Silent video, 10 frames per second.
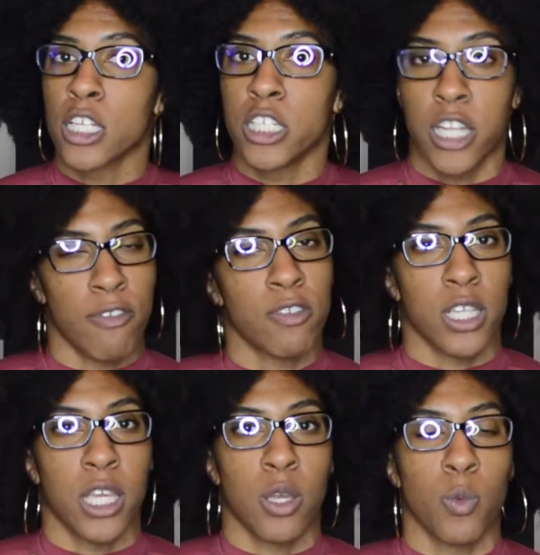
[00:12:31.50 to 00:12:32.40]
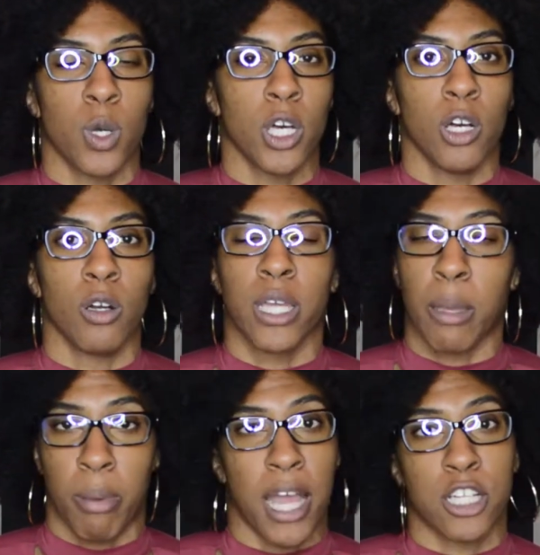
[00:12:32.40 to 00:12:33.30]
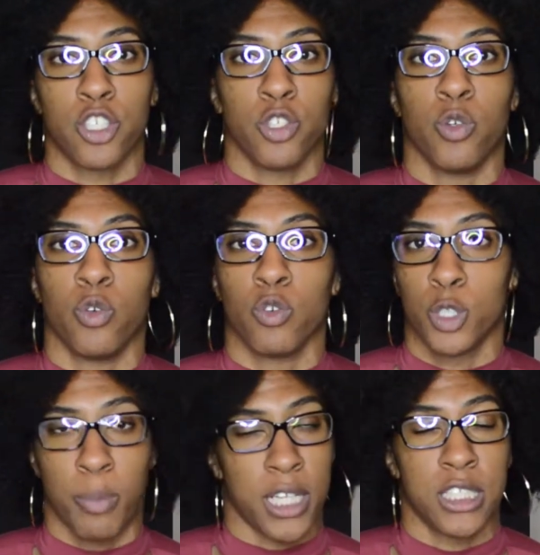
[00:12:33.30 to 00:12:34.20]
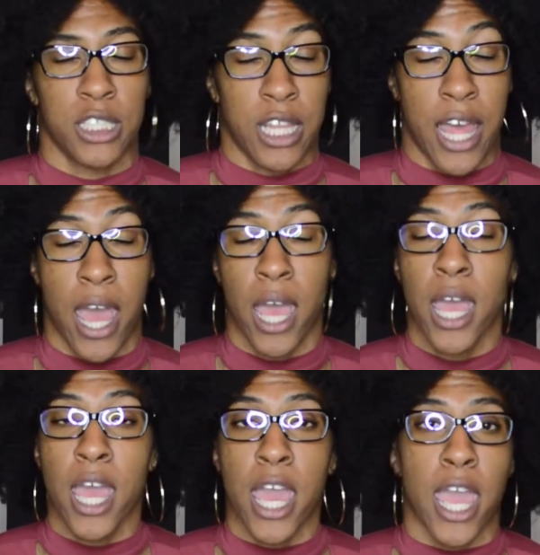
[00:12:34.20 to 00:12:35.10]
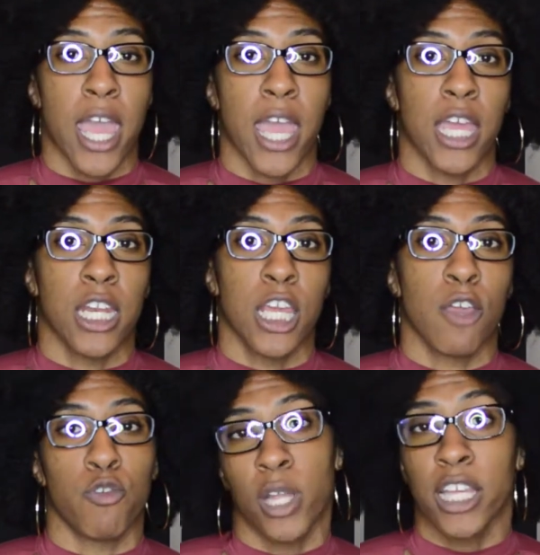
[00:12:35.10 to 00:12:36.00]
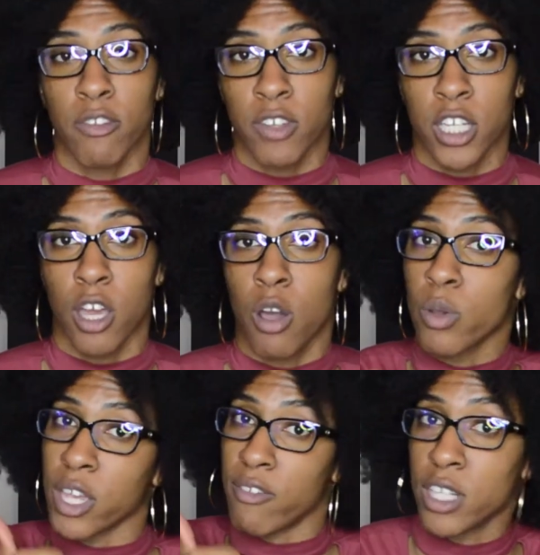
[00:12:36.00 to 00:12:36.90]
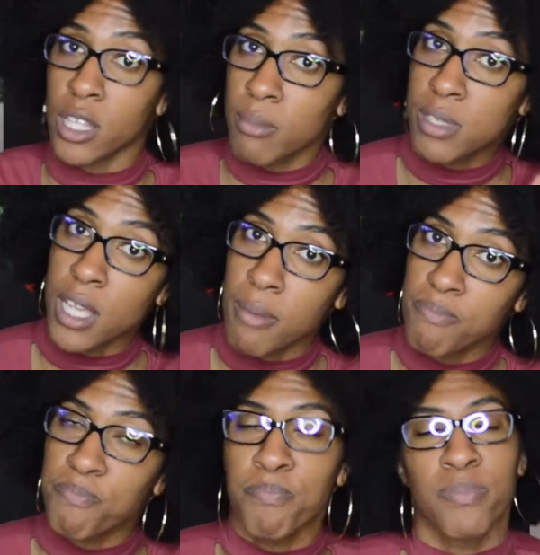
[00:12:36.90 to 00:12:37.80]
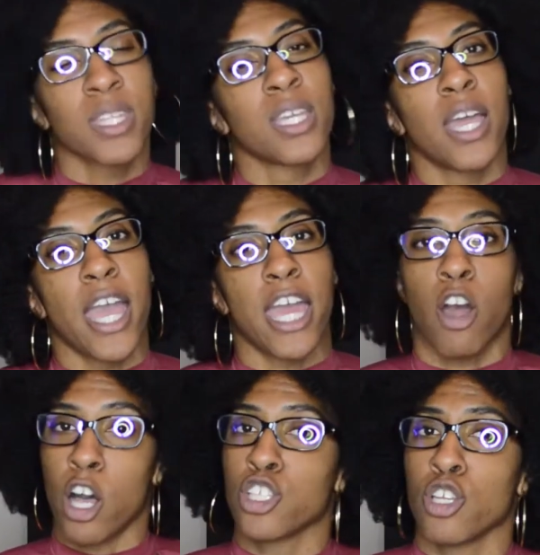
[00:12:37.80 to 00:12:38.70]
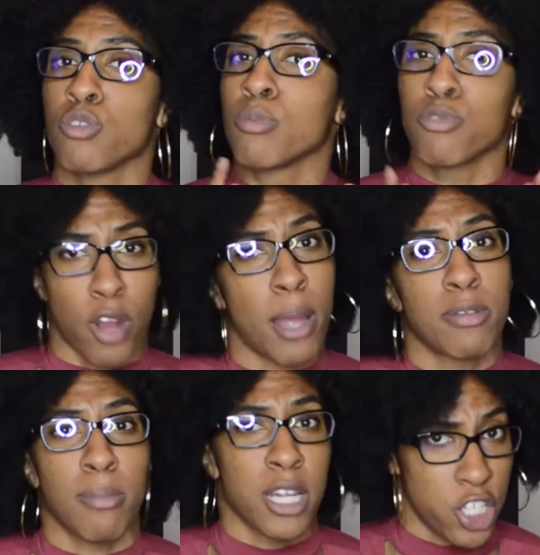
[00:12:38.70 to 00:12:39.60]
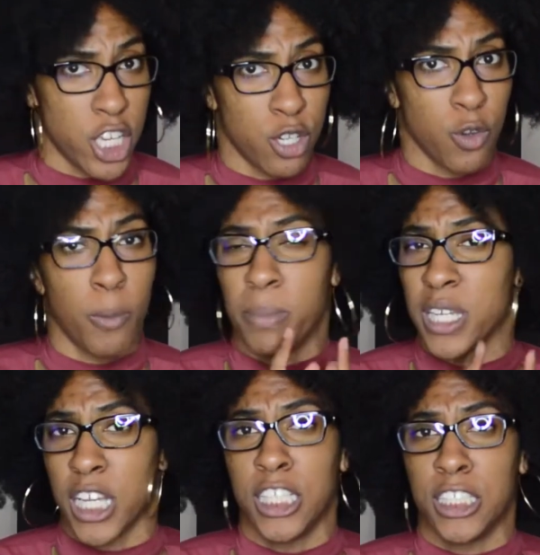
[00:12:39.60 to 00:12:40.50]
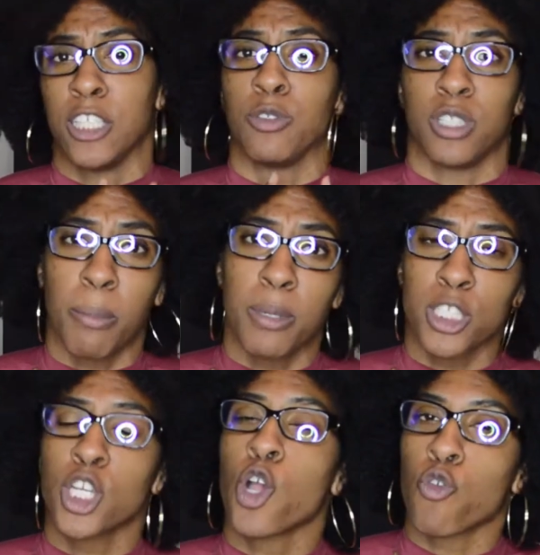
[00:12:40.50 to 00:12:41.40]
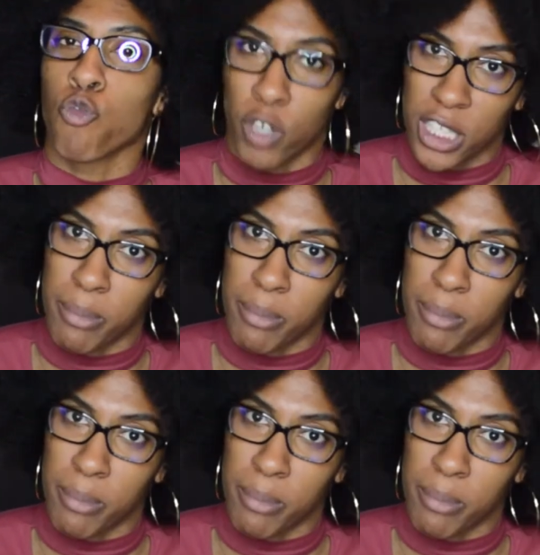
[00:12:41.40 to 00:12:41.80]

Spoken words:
definitely will get back to you in response to that. And if you like the video, give it a thumbs up, and also subscribe to my channel because those numbers really